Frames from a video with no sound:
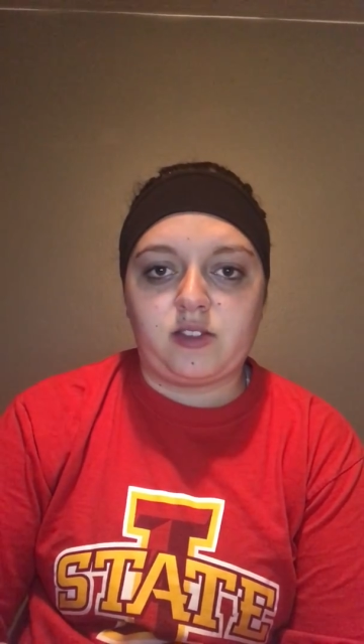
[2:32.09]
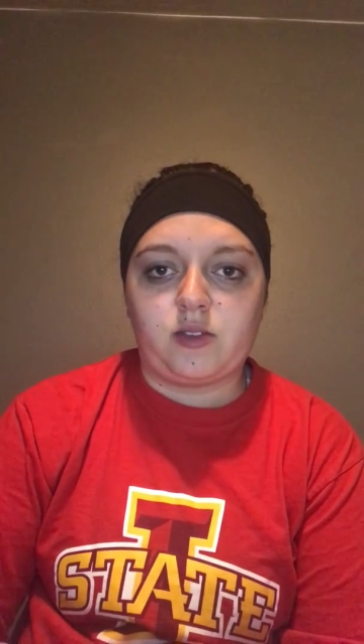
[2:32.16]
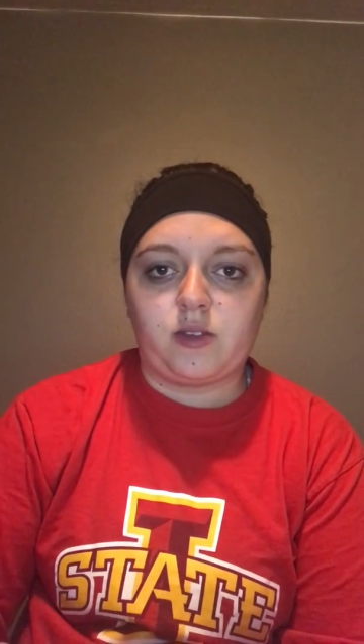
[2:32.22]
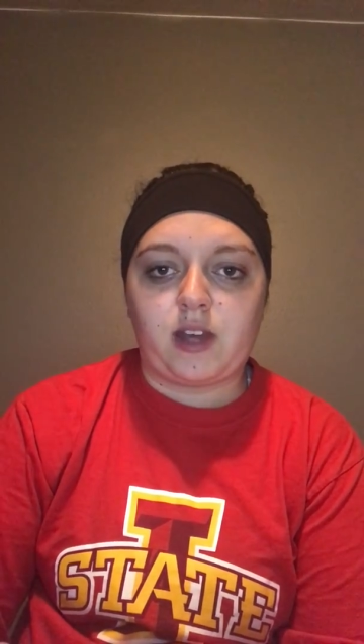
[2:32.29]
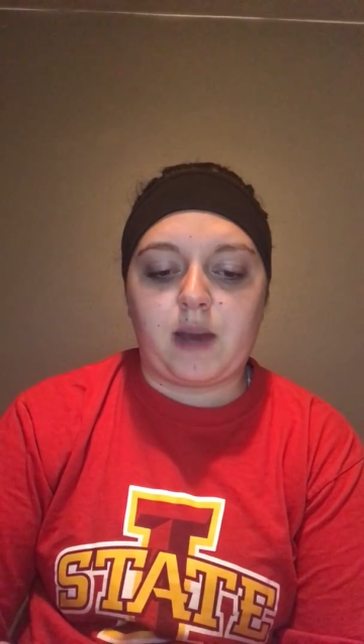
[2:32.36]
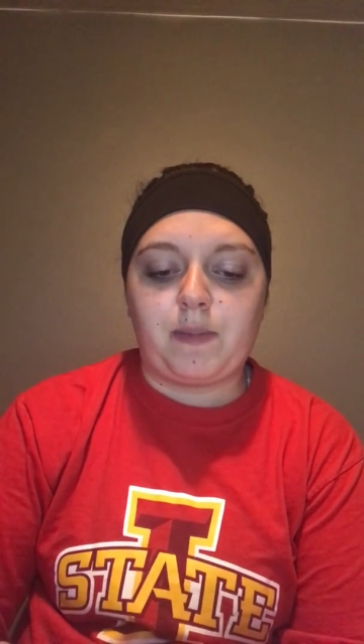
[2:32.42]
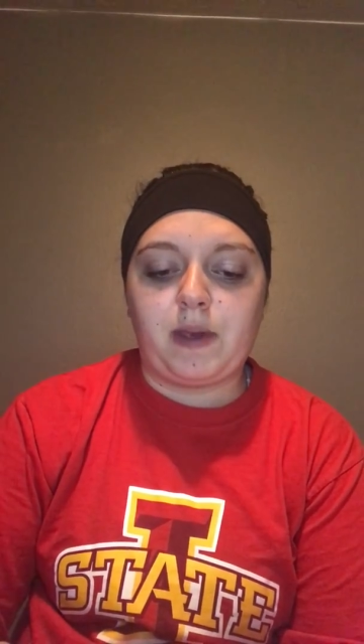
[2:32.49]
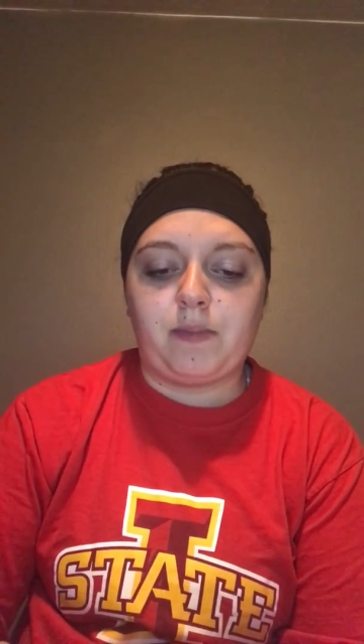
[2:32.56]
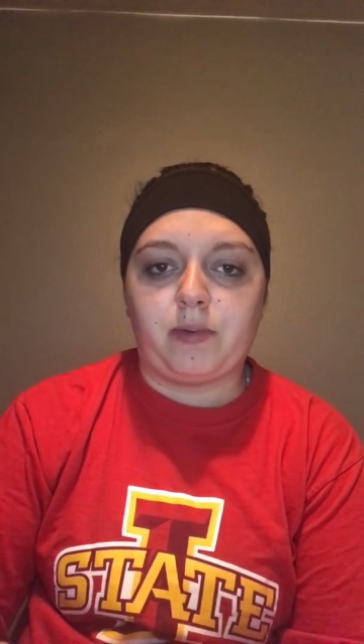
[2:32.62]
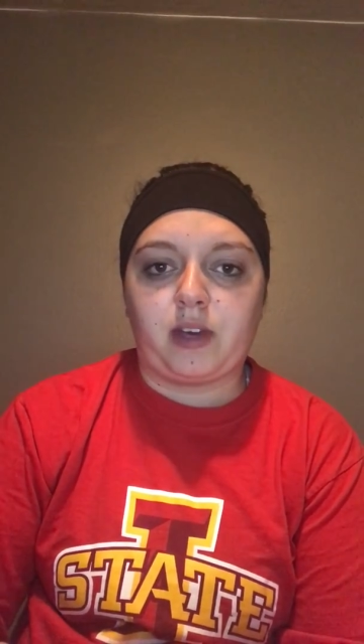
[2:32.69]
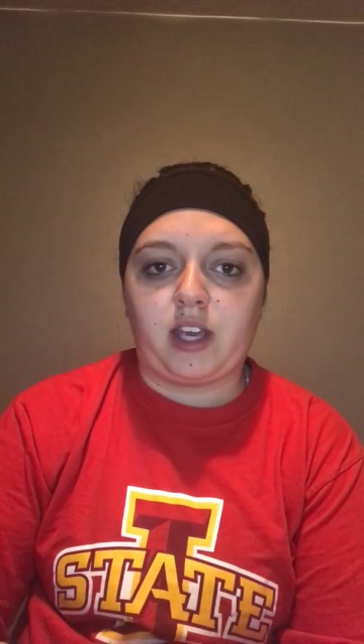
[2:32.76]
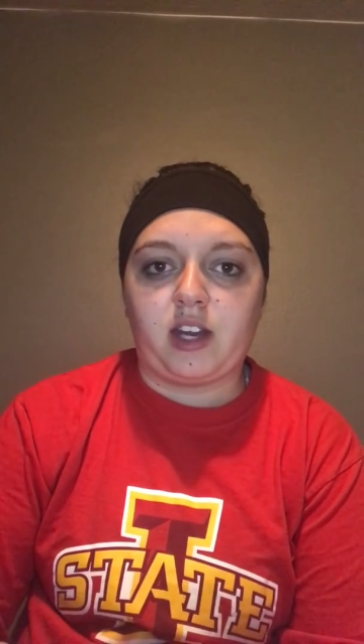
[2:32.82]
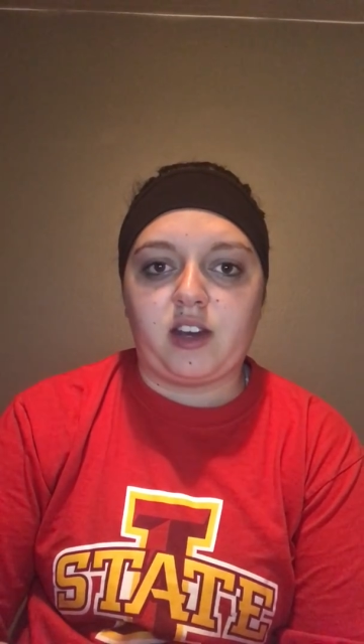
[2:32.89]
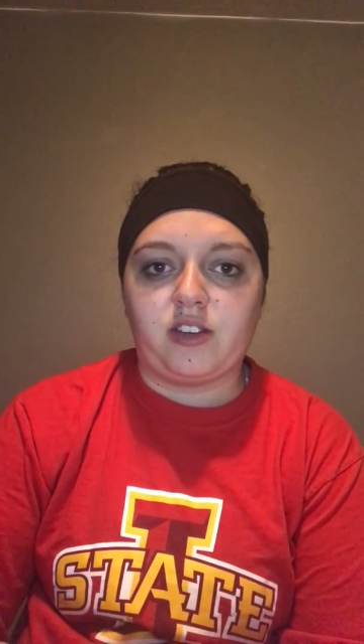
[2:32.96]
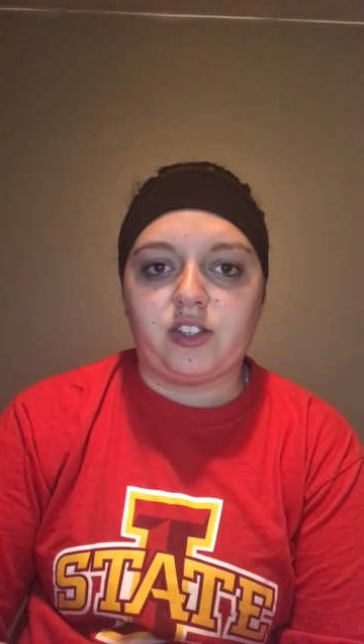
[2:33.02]
so that people
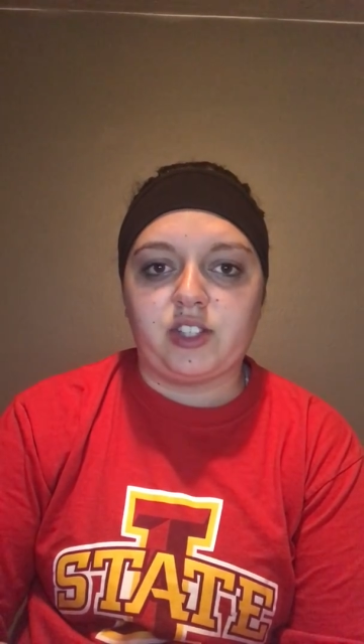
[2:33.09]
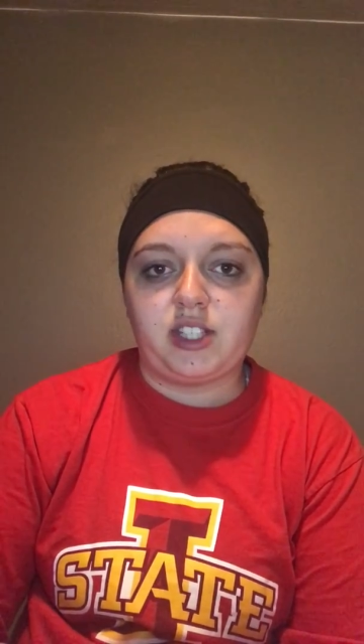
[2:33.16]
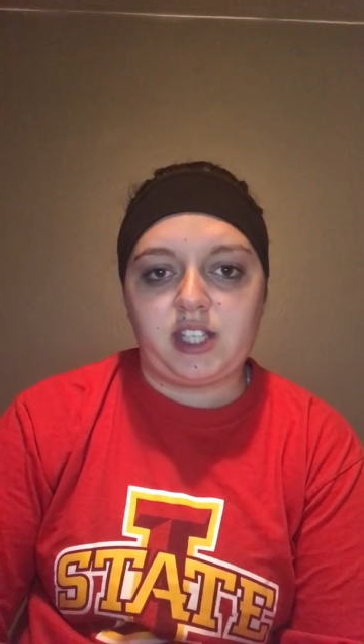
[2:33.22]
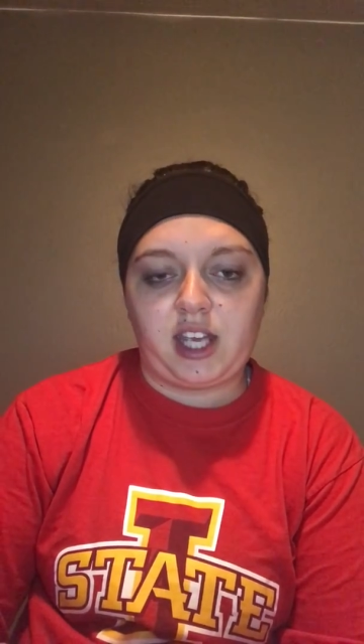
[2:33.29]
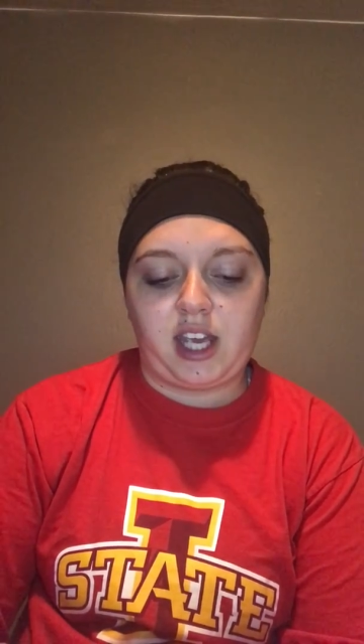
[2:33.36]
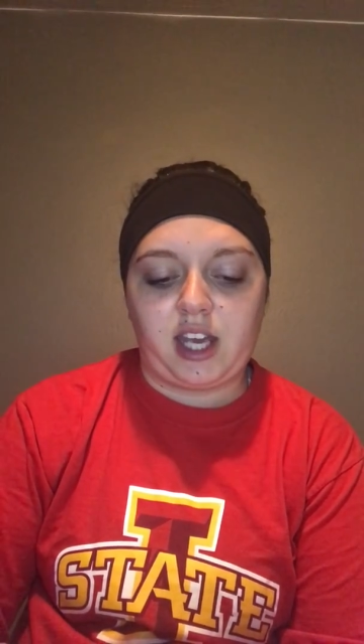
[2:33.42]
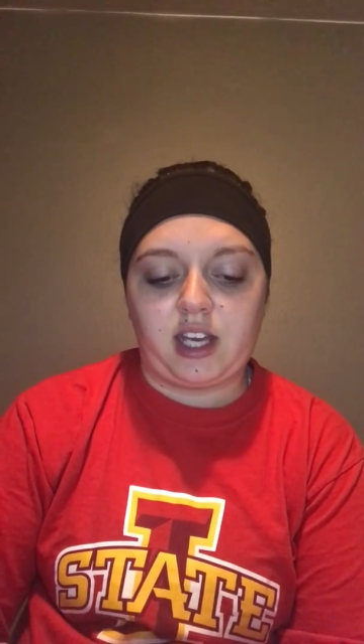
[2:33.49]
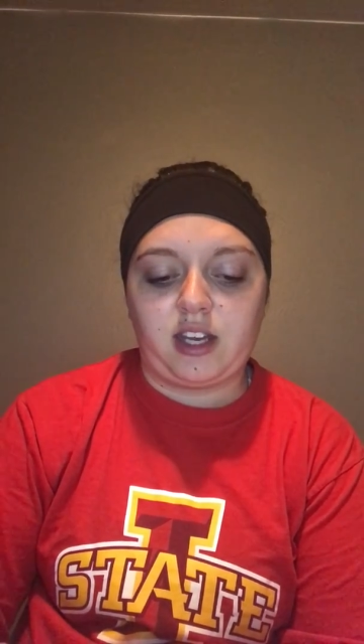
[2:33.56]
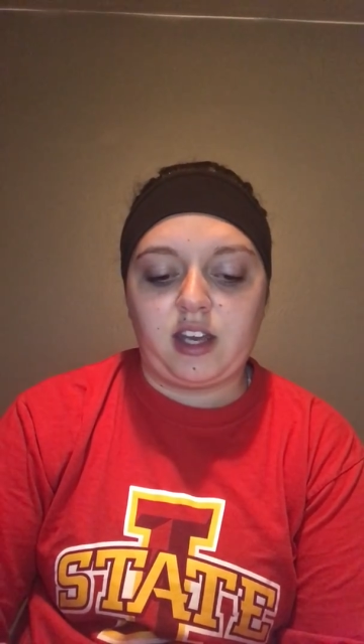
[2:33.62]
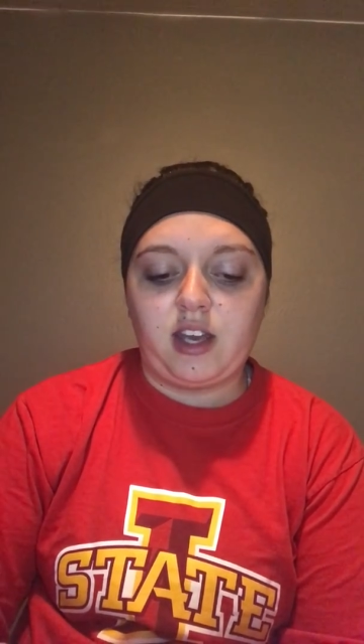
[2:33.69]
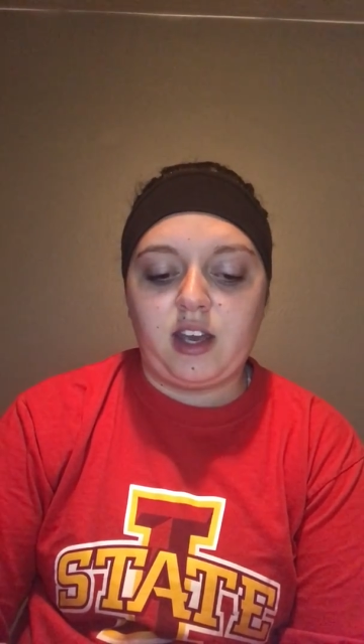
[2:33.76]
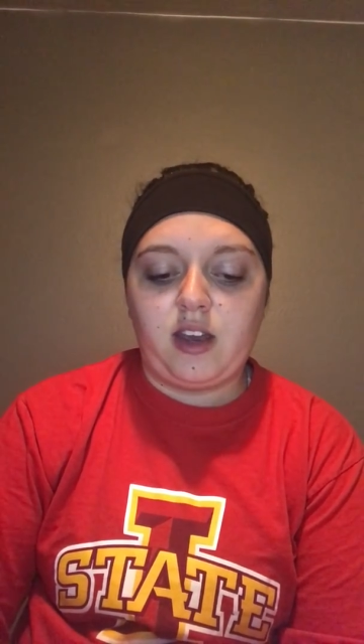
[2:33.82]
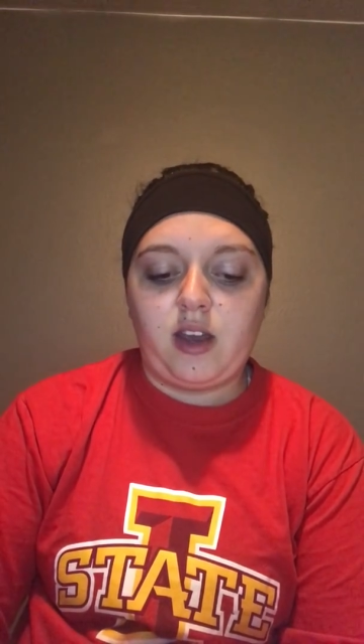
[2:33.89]
can understand